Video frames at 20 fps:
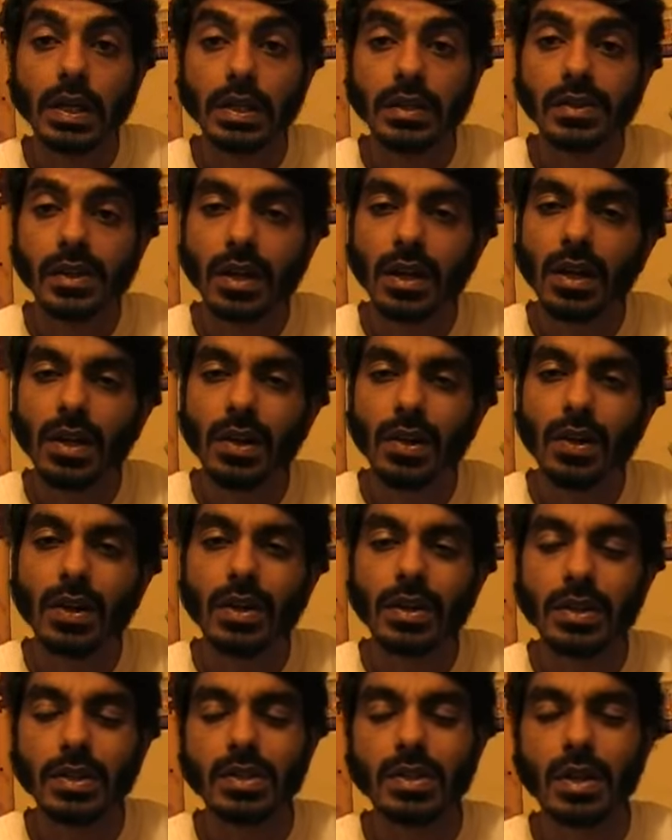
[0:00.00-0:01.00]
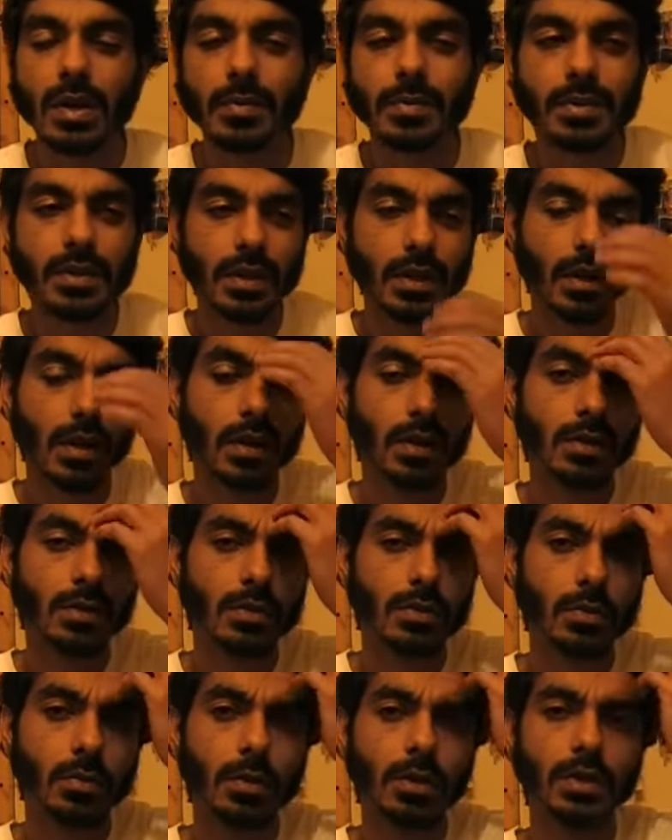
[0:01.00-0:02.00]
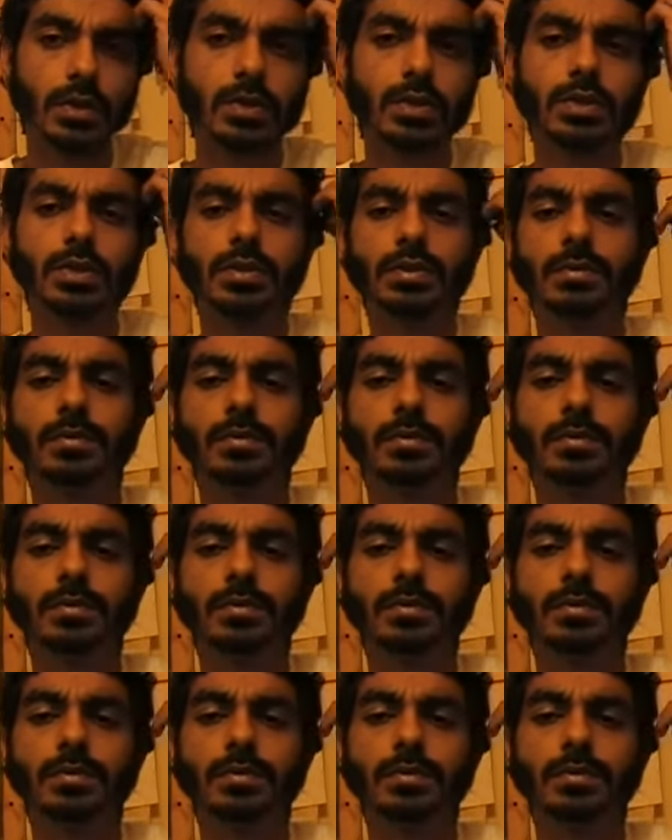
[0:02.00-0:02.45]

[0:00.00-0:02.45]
Guess I gotta learn to stop saying so much.